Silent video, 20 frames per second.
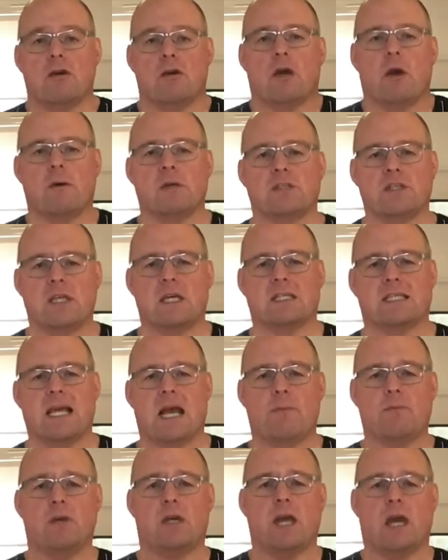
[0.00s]
You go into the
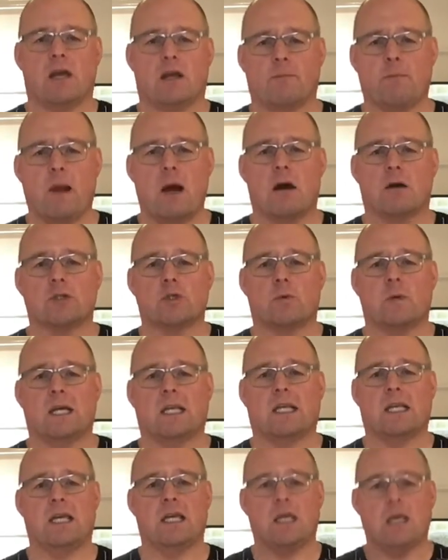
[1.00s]
exam, you get marks
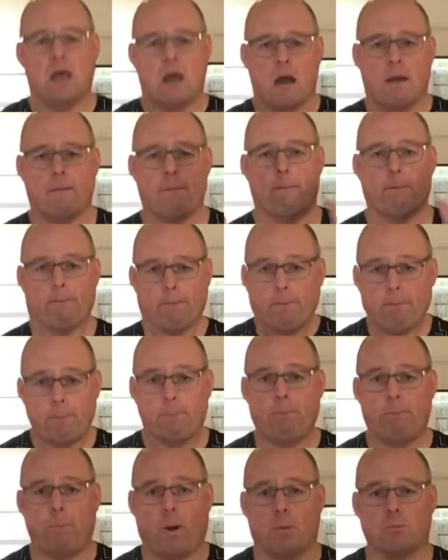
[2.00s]
quickly.
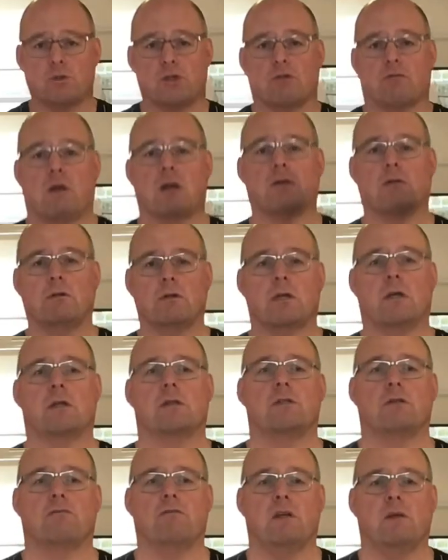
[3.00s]
Bob's your uncle, you're
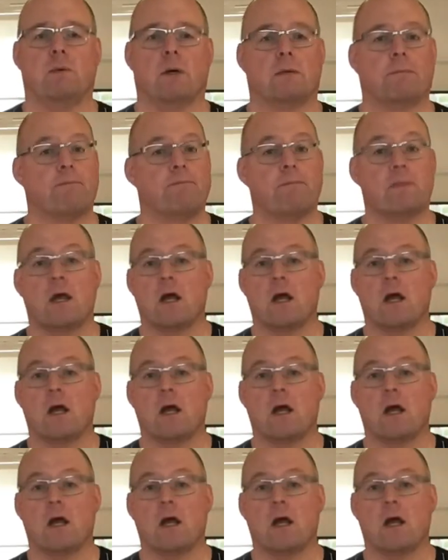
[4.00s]
going to do really well.